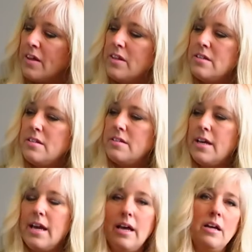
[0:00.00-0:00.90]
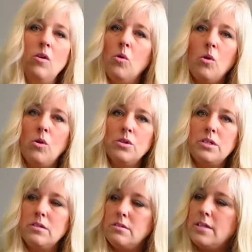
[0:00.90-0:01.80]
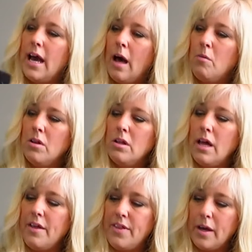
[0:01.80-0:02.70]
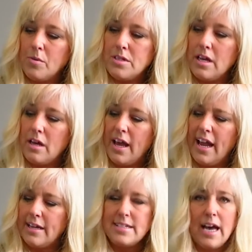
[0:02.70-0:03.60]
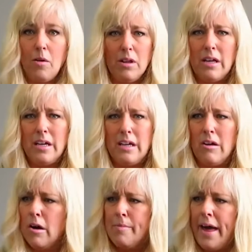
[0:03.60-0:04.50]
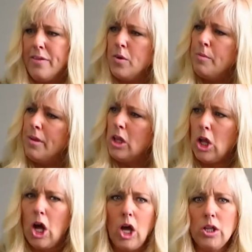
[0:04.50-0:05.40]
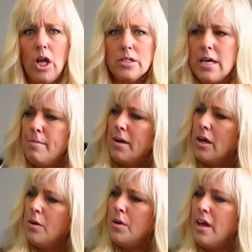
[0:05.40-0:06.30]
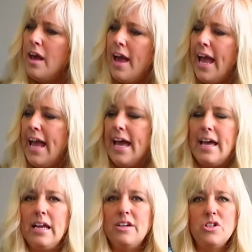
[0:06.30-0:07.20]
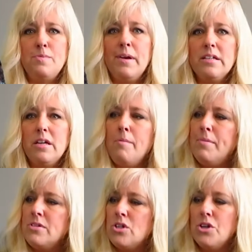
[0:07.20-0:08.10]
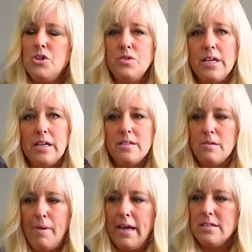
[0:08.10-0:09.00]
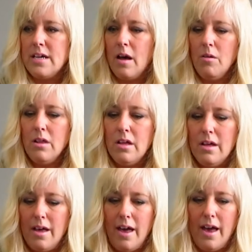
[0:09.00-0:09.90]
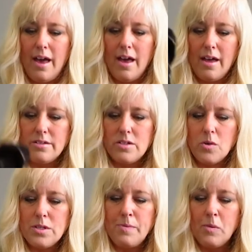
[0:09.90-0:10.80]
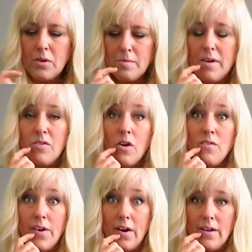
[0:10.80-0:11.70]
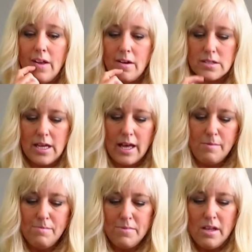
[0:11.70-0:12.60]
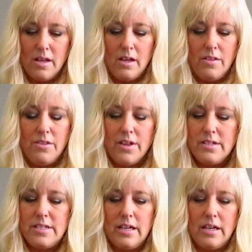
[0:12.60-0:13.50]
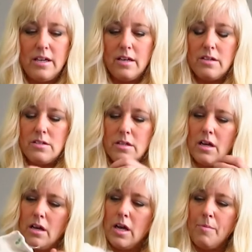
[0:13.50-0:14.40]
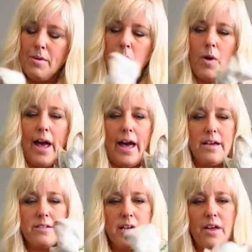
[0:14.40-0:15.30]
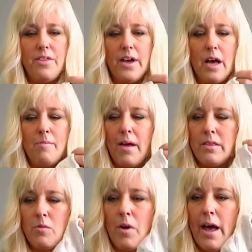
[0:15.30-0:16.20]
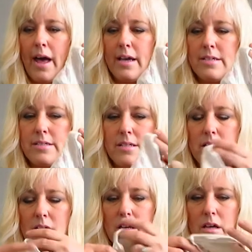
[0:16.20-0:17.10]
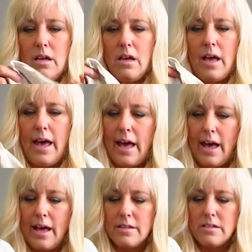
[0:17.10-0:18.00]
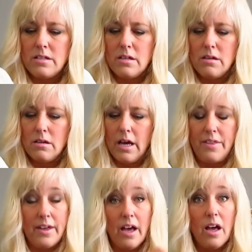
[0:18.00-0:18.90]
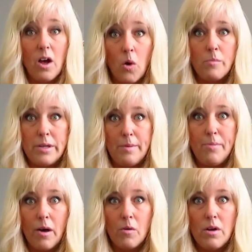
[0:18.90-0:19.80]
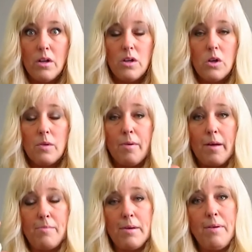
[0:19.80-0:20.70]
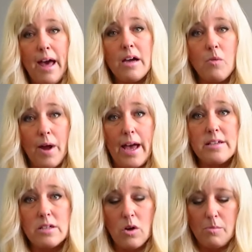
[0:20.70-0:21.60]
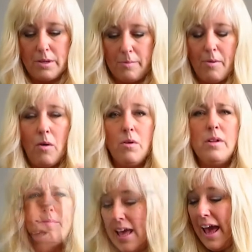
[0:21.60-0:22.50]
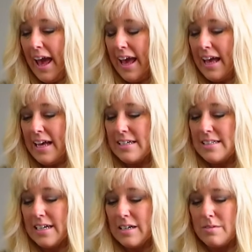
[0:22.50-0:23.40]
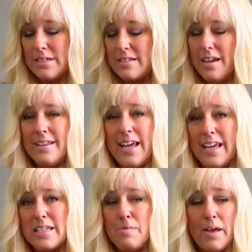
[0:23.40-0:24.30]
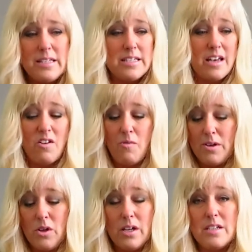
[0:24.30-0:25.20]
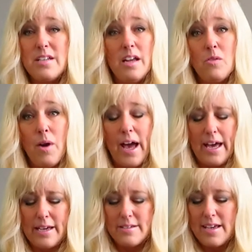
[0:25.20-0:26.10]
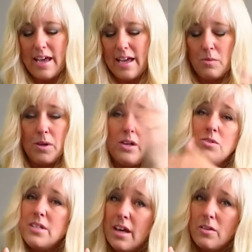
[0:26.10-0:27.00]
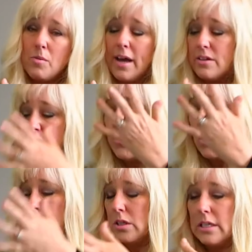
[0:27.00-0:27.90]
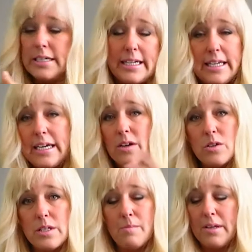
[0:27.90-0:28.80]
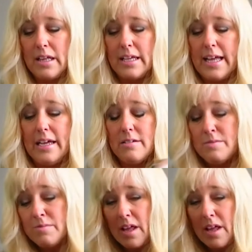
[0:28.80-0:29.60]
This is a, an old towel. I think it was a hand towel in our bathroom a long, long time ago. And I just picked it up and started using it as a paint towel. And so it's been with me for a very long time. This is a couple of rags. I think I bought the rags at, I think at Home Depot. You could buy a big pack of rags at Home Depot. And uh, it's not that expensive, but you get a ton of rags, and we use the other rags for cleaning or something like that.